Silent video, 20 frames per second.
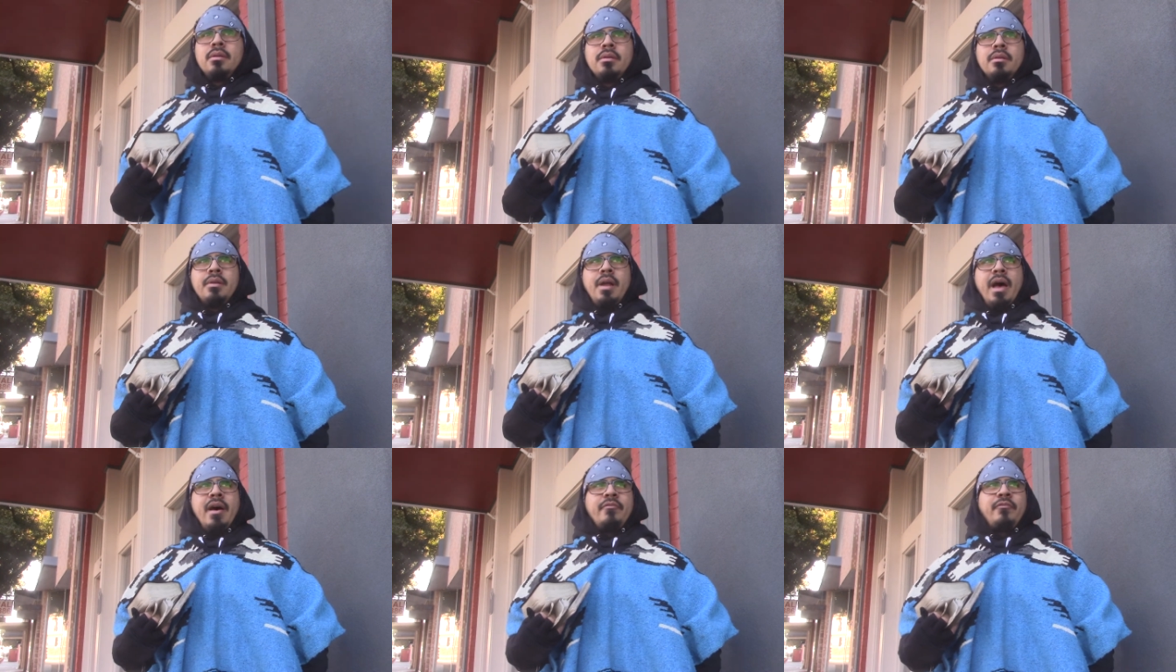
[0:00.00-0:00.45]

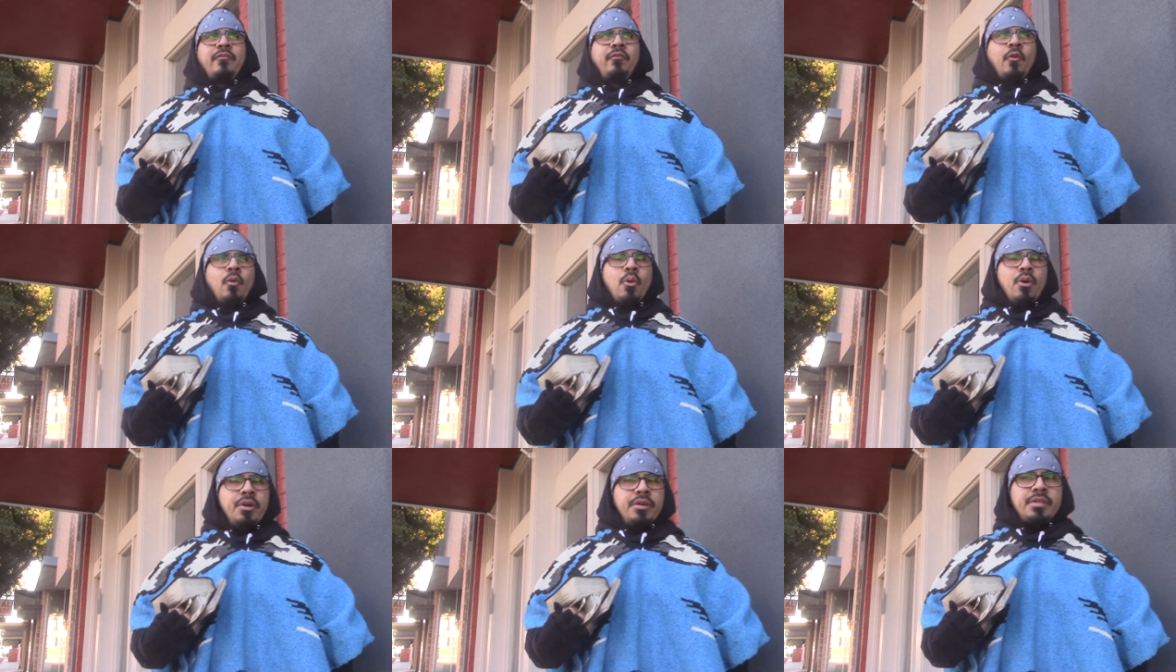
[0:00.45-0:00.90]
Not
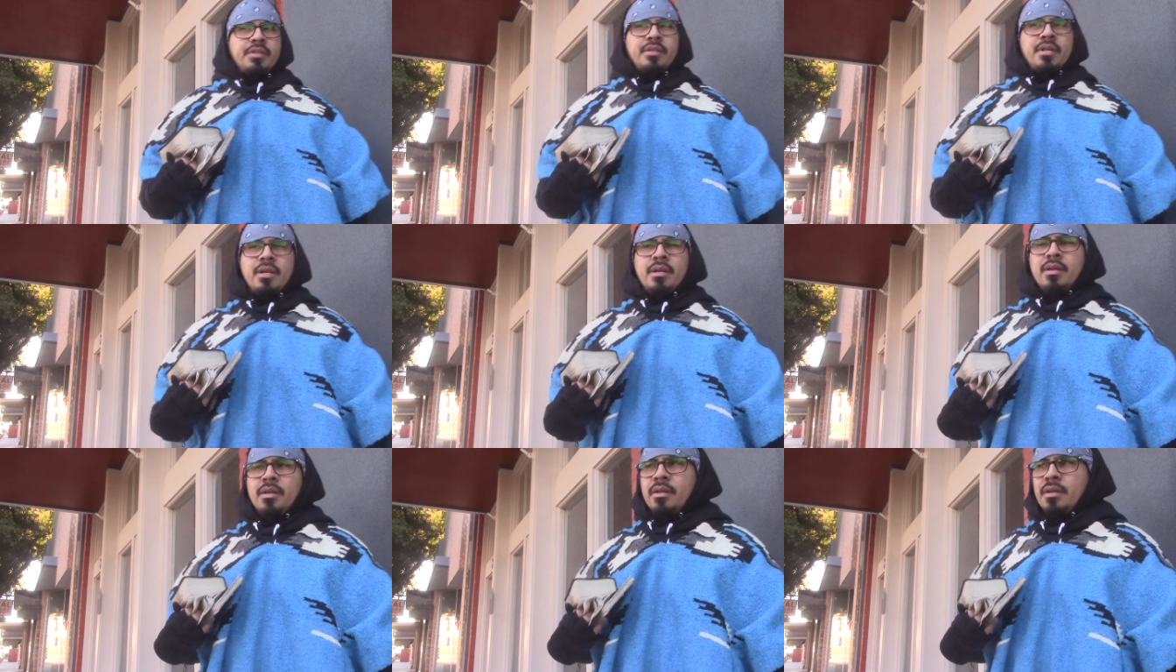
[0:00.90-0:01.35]
forced.
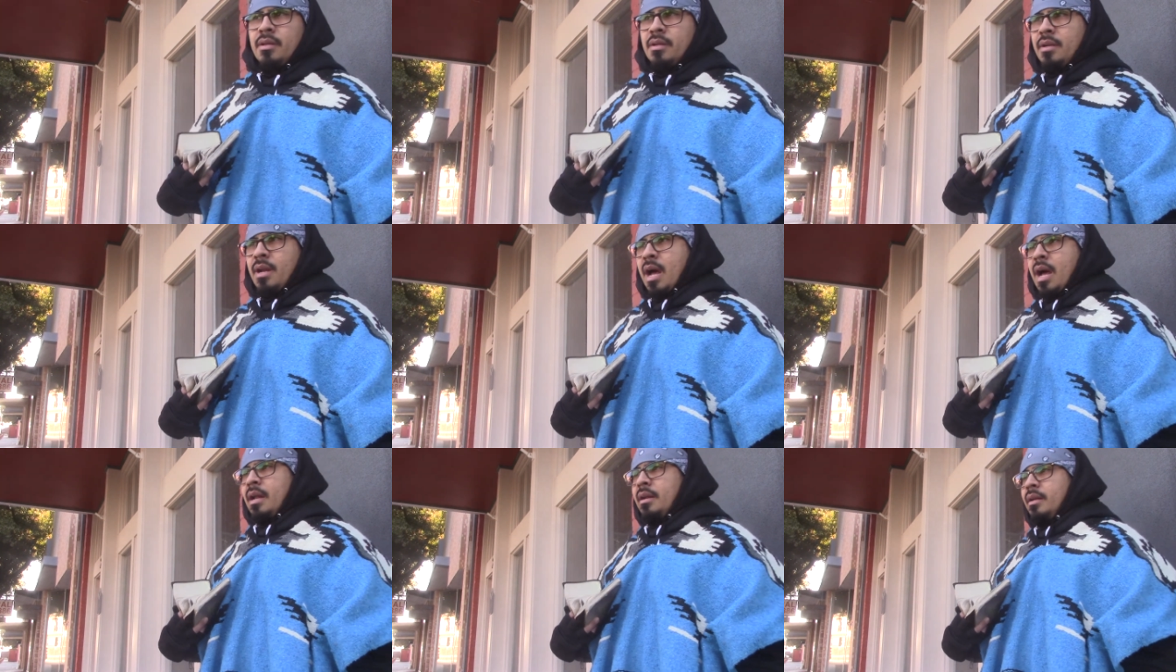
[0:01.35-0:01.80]

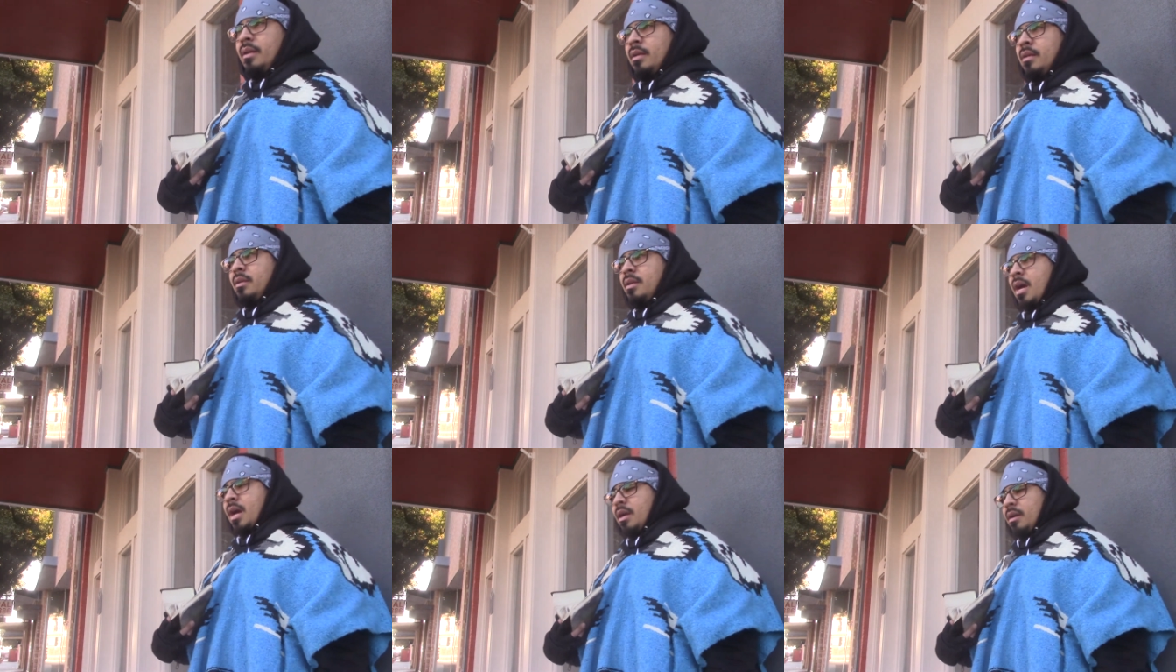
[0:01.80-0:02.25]
Not
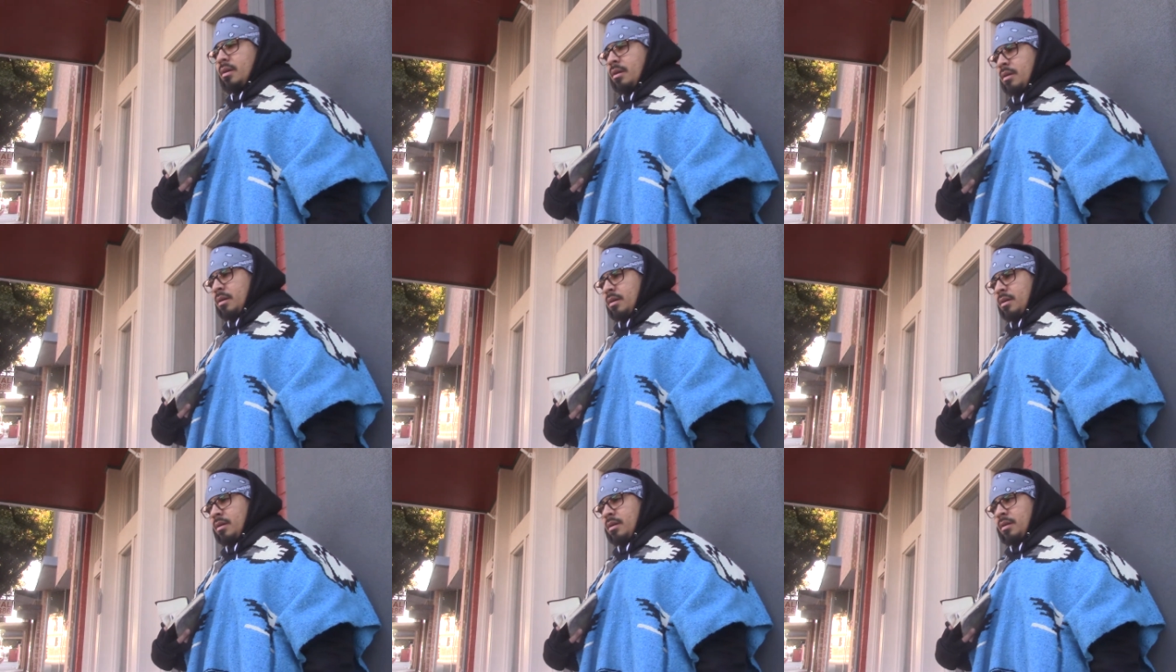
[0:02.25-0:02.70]
not
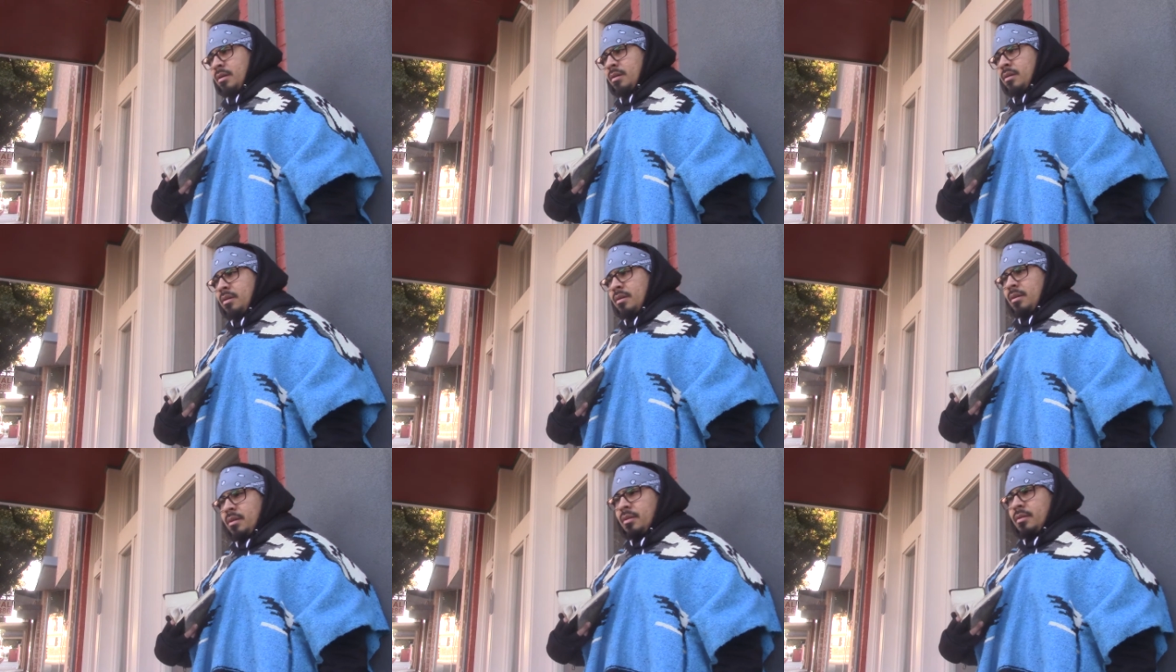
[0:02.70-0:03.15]
uh,
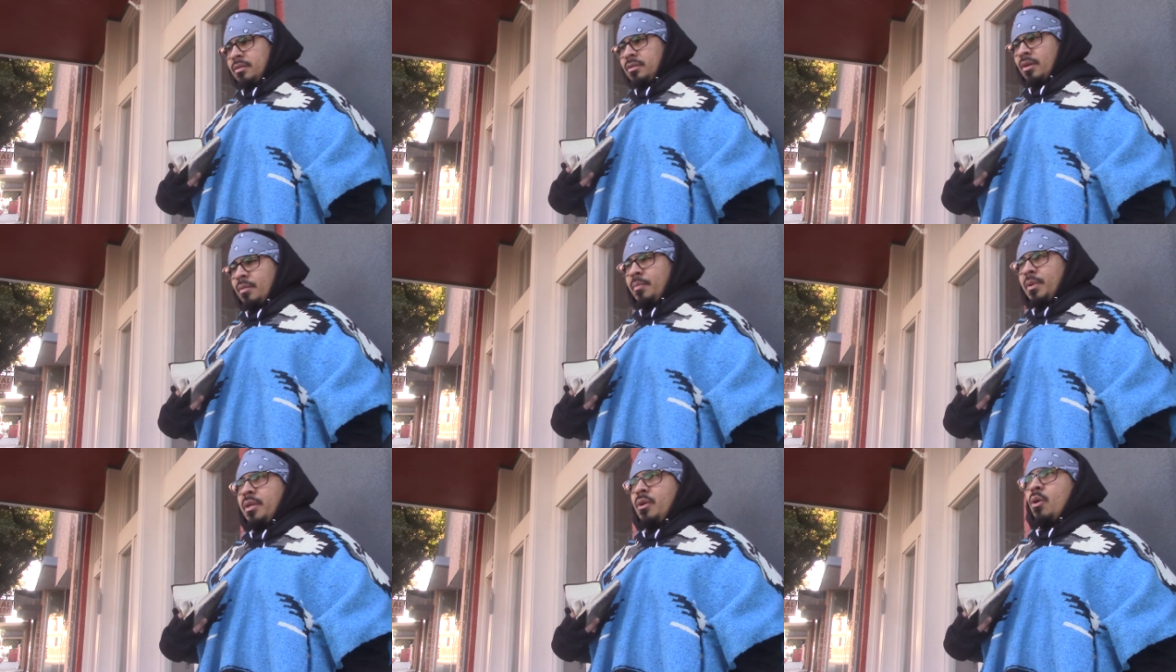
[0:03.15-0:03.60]
uh
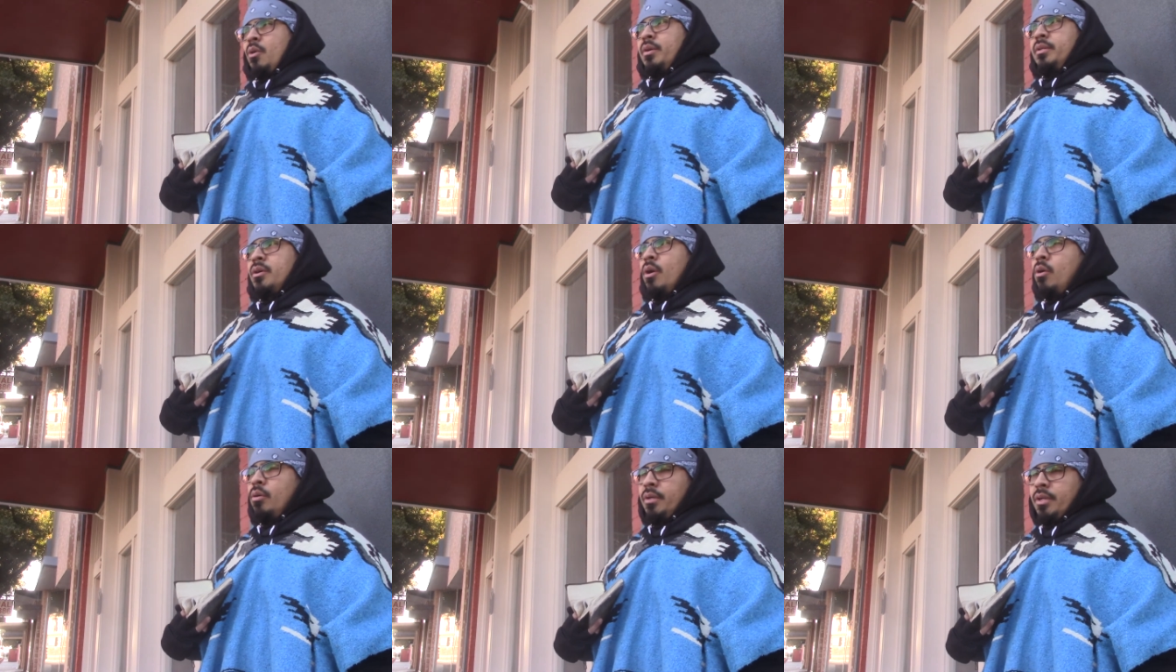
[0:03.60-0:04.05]
somebody
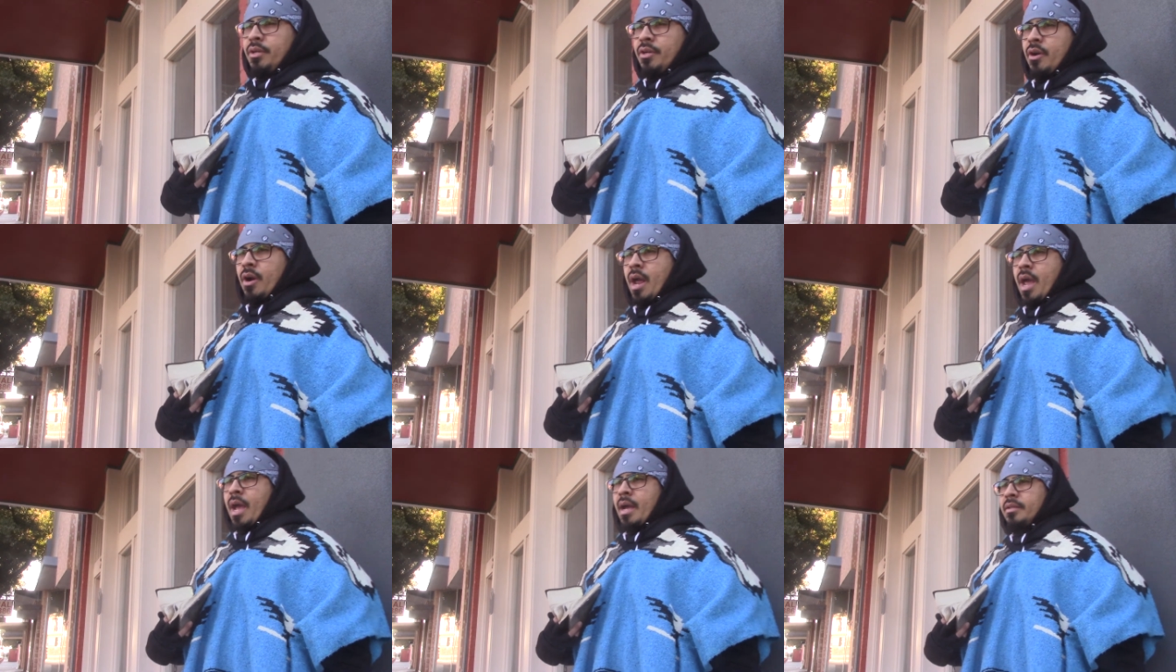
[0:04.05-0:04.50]
always holding
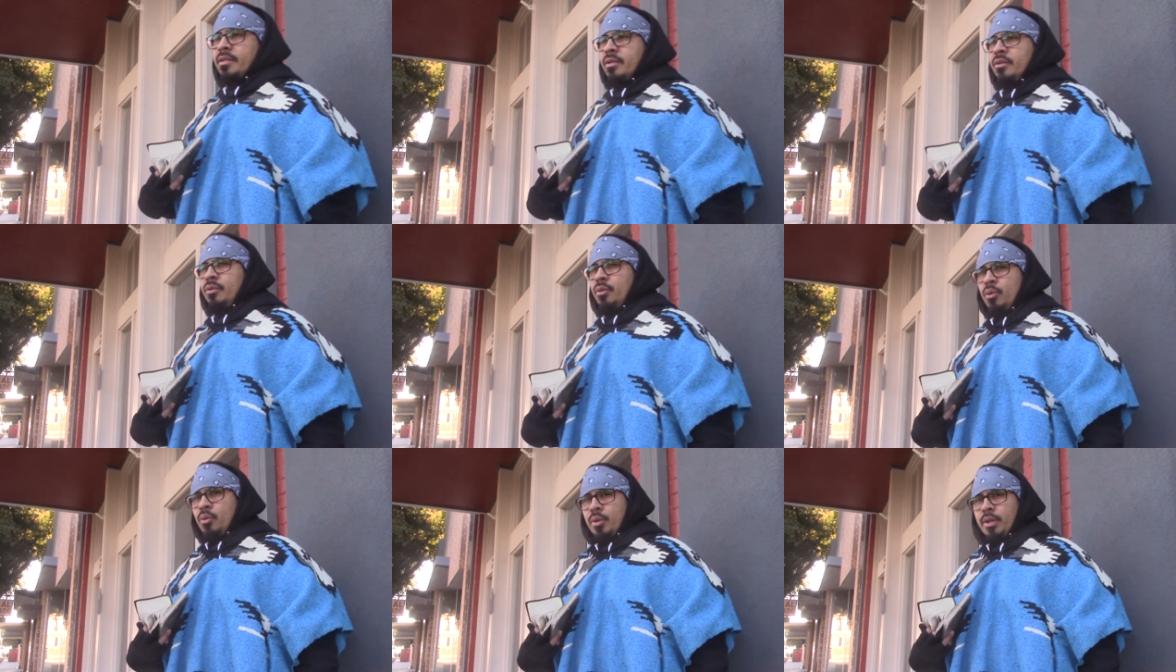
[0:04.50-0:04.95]
your hand to
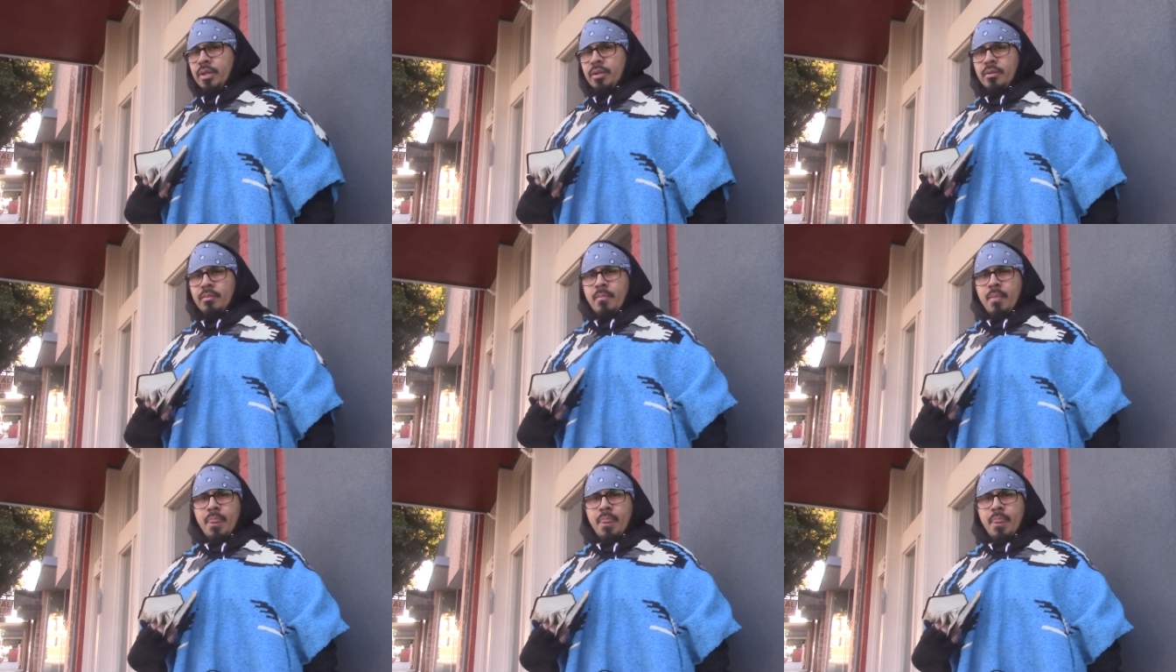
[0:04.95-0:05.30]
do it.